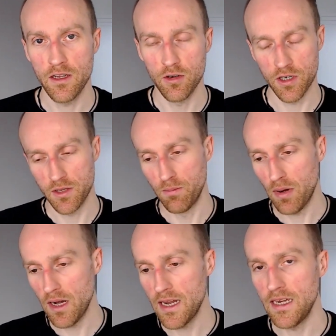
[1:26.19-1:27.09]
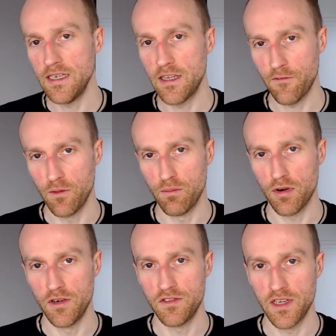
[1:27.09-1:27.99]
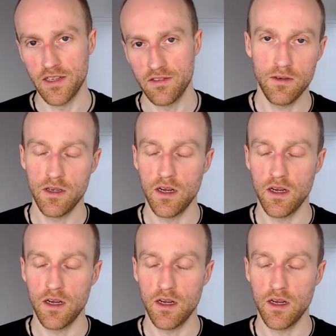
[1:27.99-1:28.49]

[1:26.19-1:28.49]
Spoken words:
got a completely different process.